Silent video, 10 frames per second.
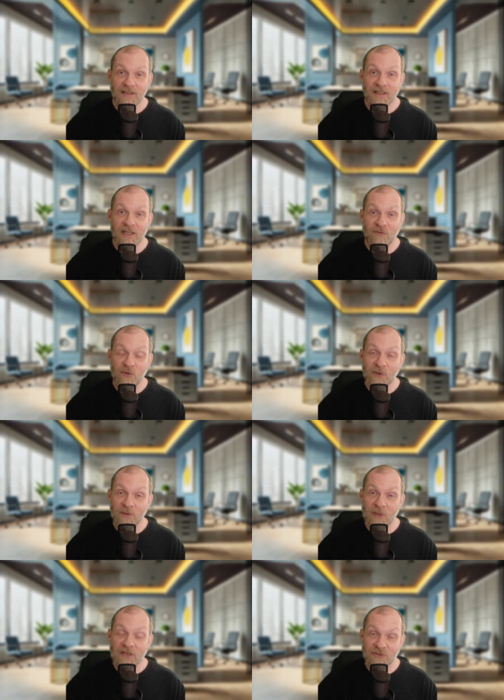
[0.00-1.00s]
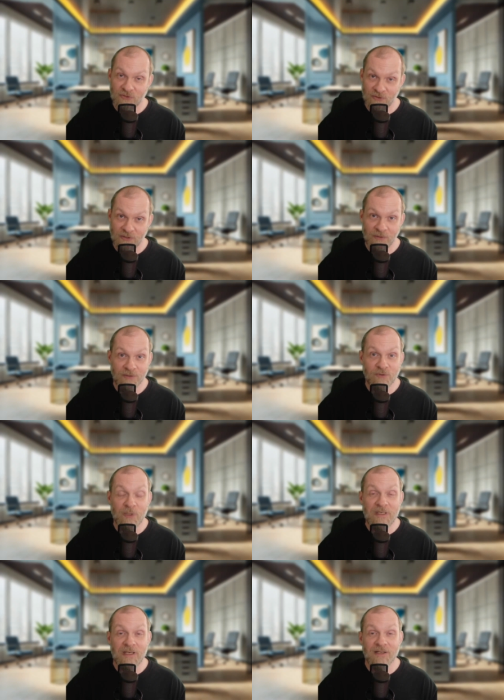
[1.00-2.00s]
If you want to make sure your
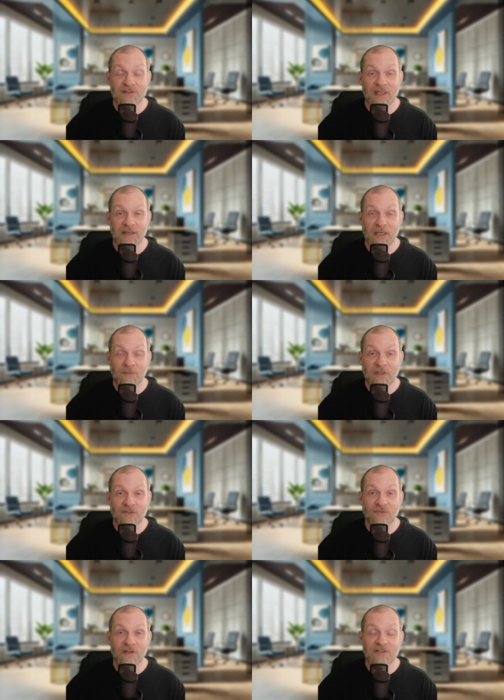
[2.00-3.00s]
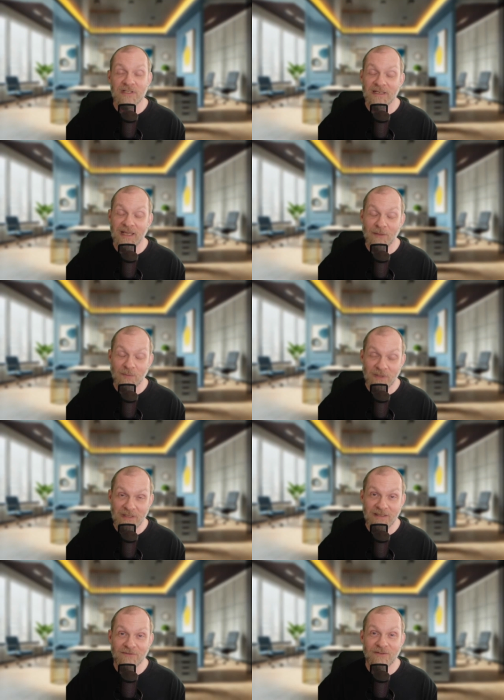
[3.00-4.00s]
SuiteDash setup is functioning at
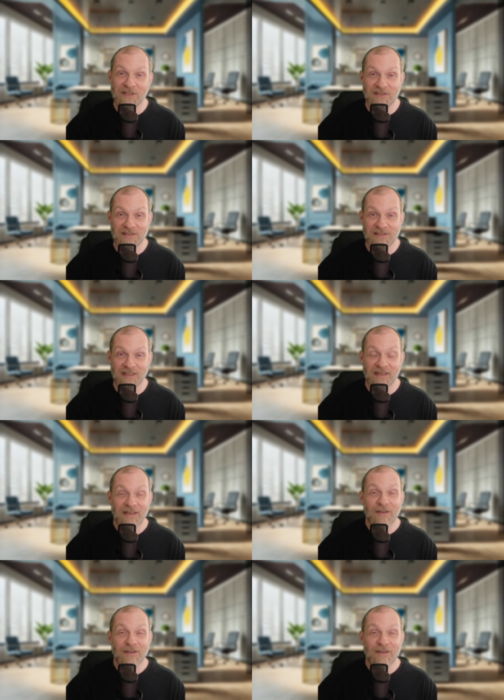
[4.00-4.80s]
peak efficiency,